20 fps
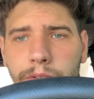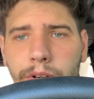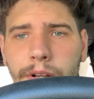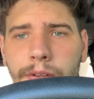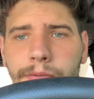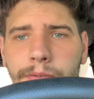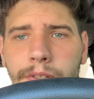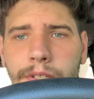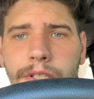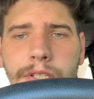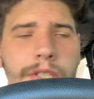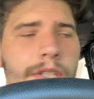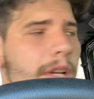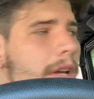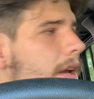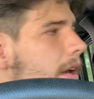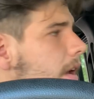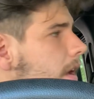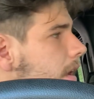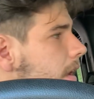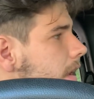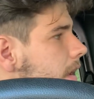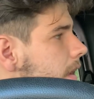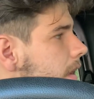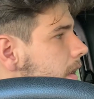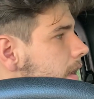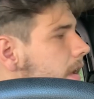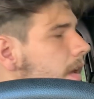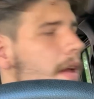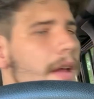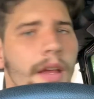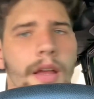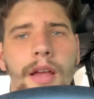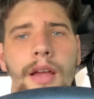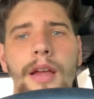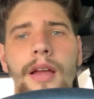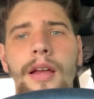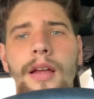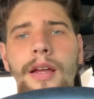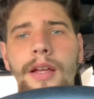crayfish
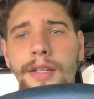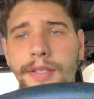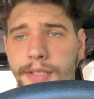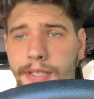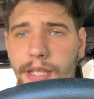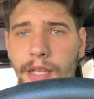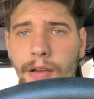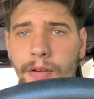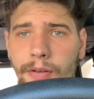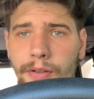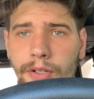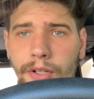and see how it